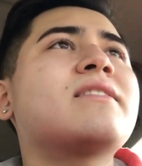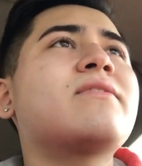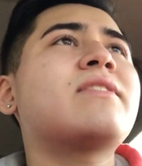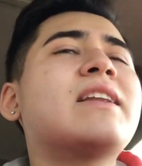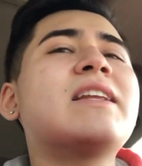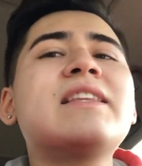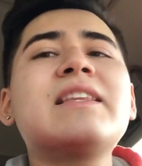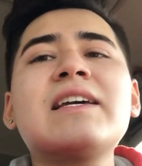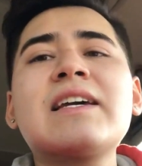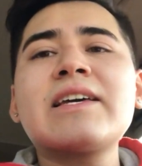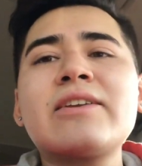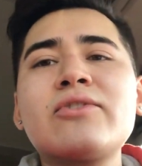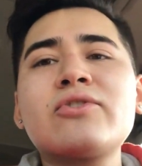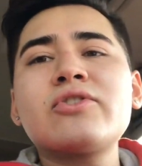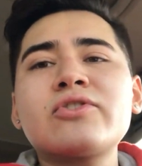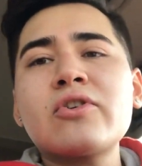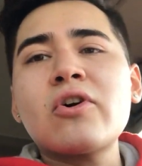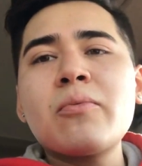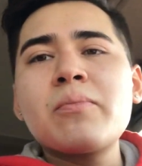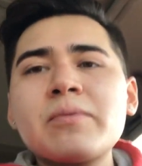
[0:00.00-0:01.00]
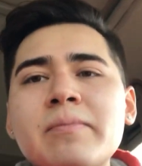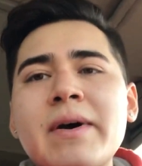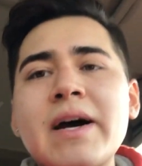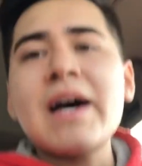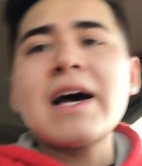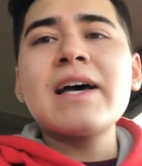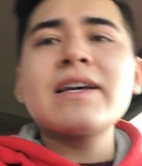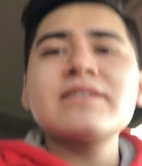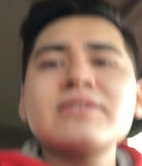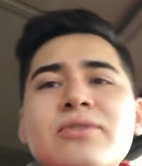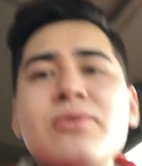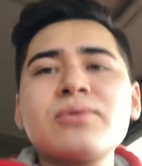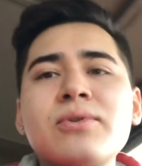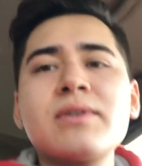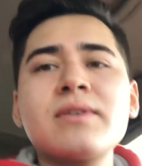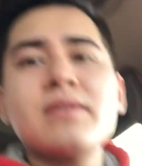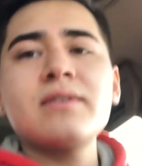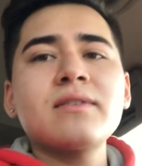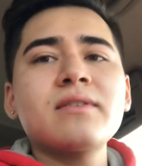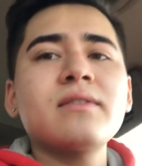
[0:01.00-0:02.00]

If anything, it'll just open my eyes to it.